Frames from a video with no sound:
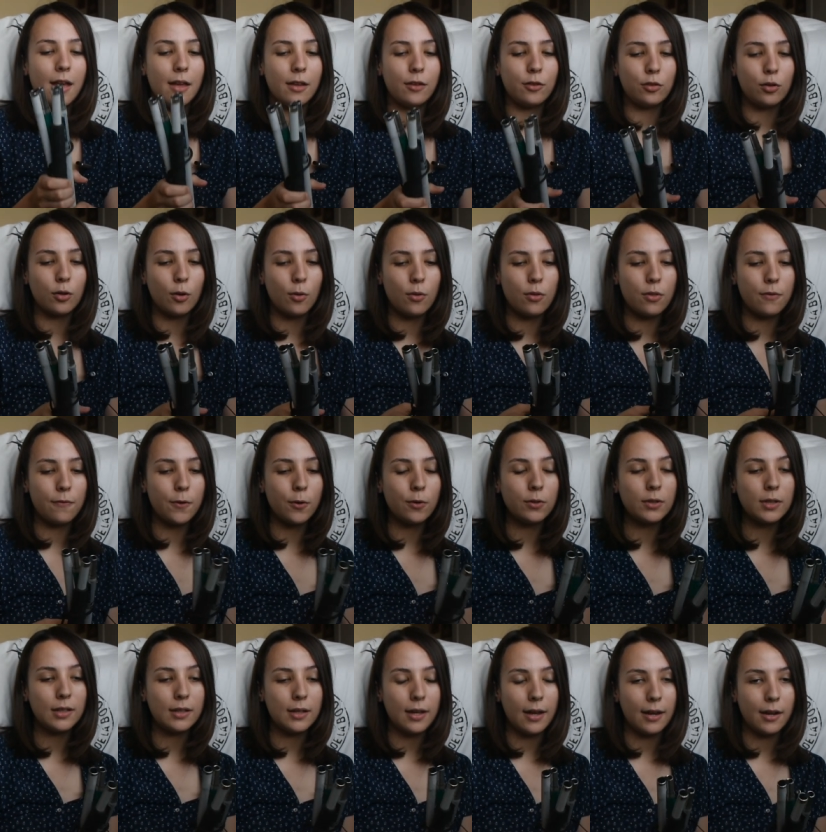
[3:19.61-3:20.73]
So the
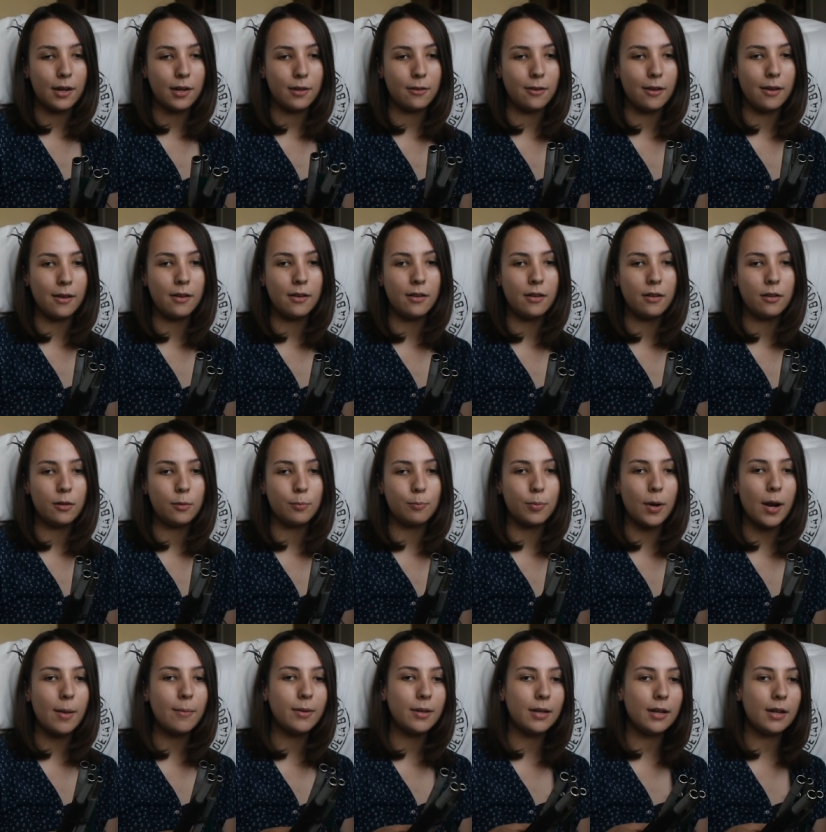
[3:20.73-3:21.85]
folding cane is
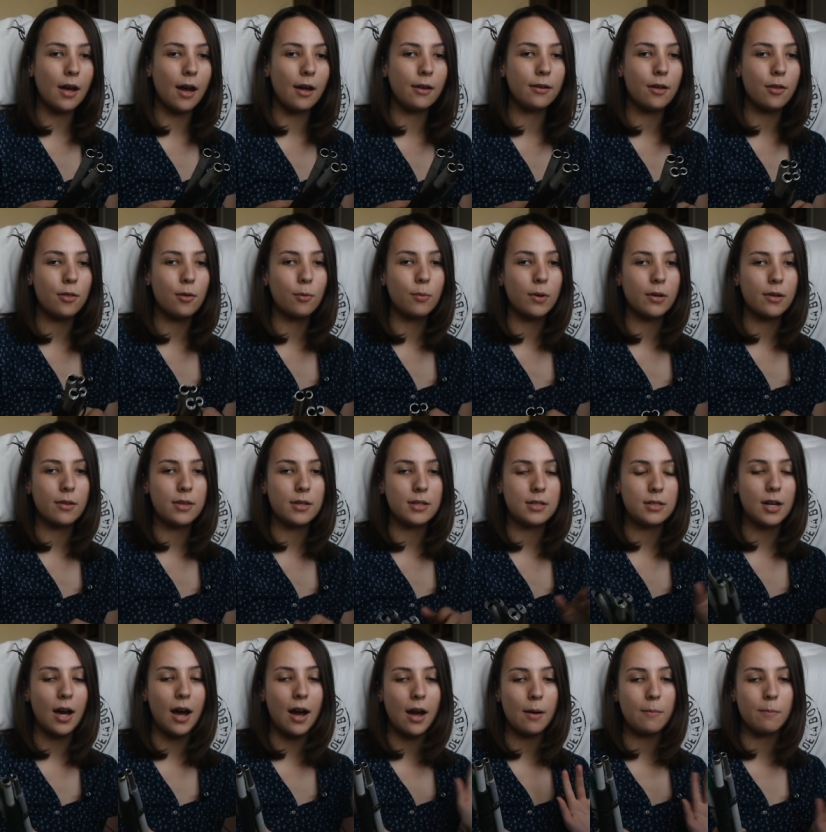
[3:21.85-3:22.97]
probably another one of the
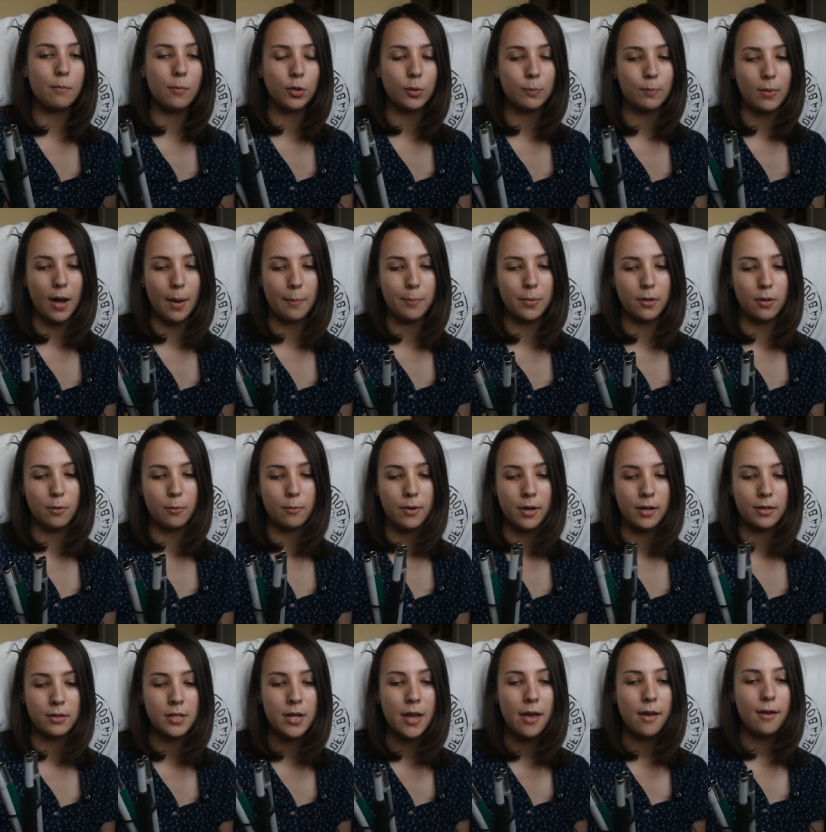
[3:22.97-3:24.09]
top most popular
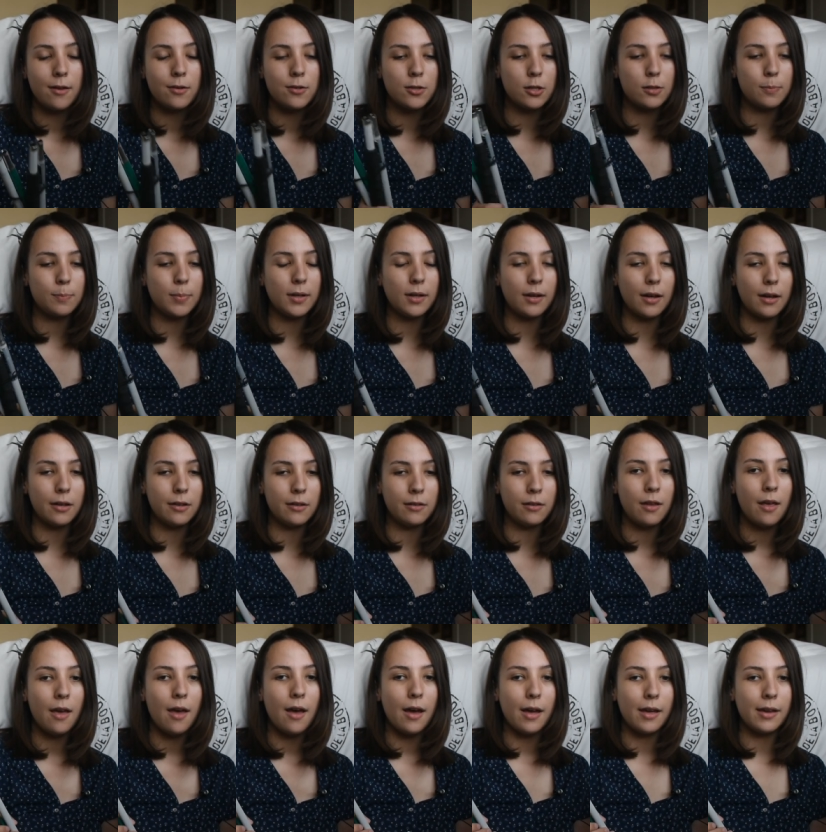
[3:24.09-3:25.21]
ones just because
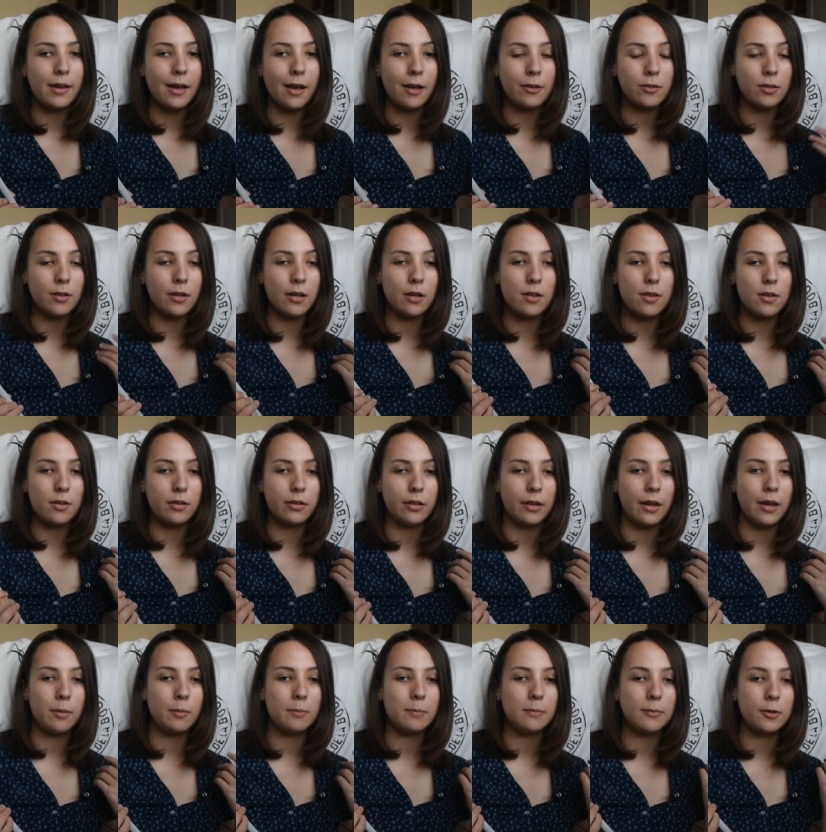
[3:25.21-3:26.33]
it has a lot of the
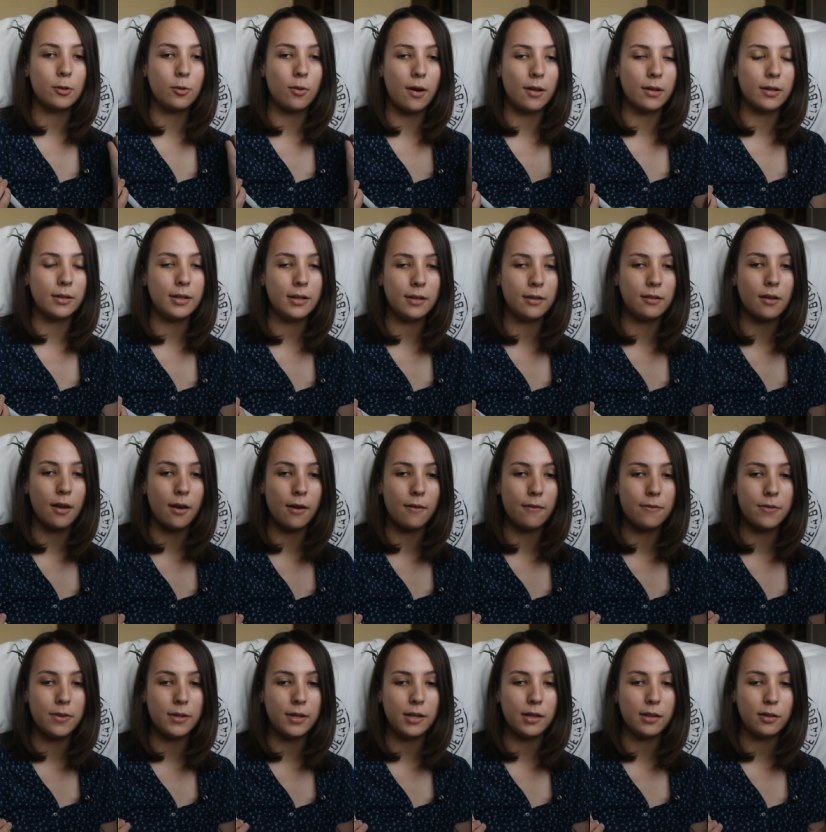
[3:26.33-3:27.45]
same qualities
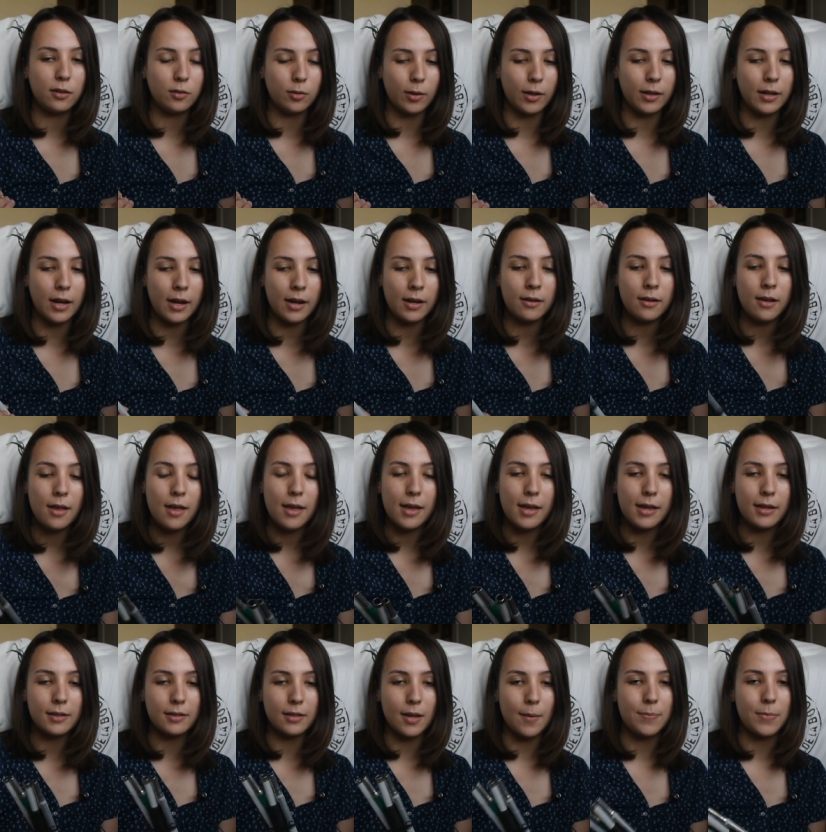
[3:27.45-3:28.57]
of the straight cane,
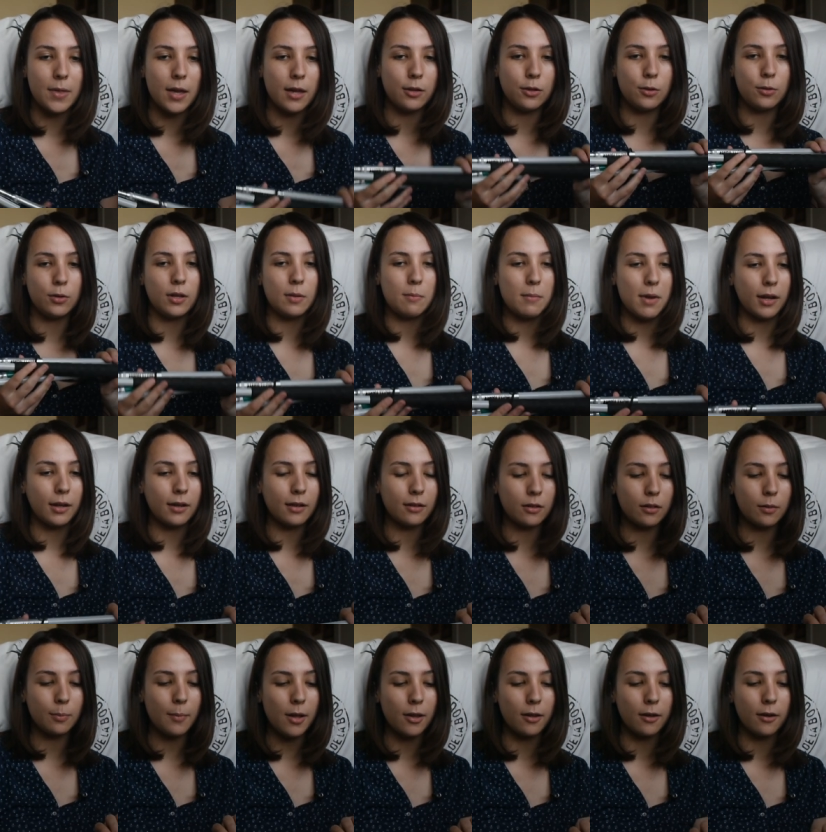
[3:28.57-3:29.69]
except that you can make it
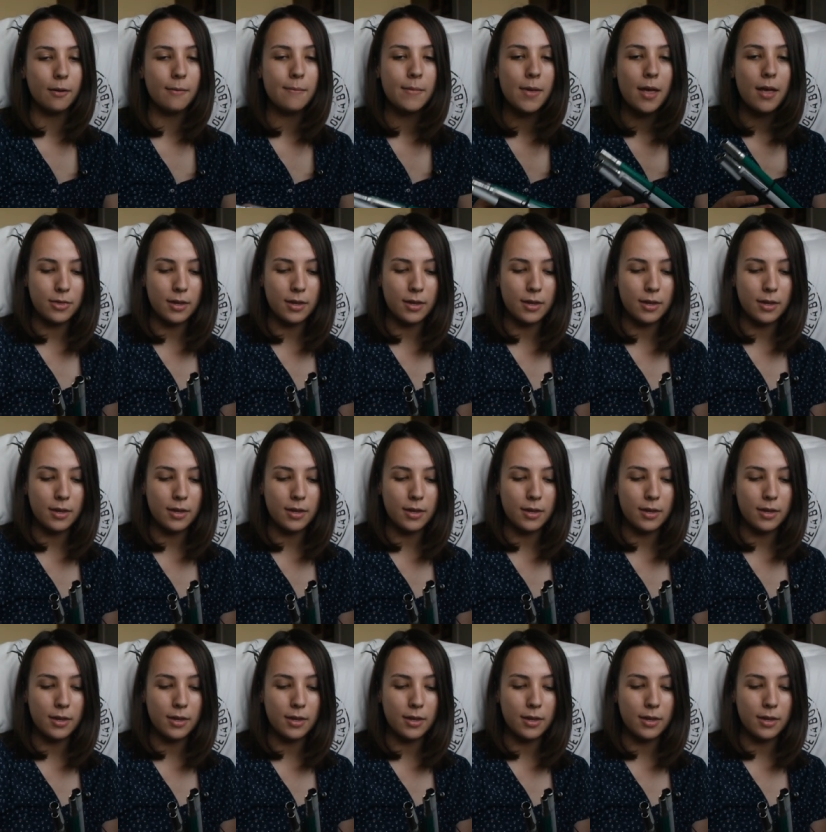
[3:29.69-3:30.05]
smaller.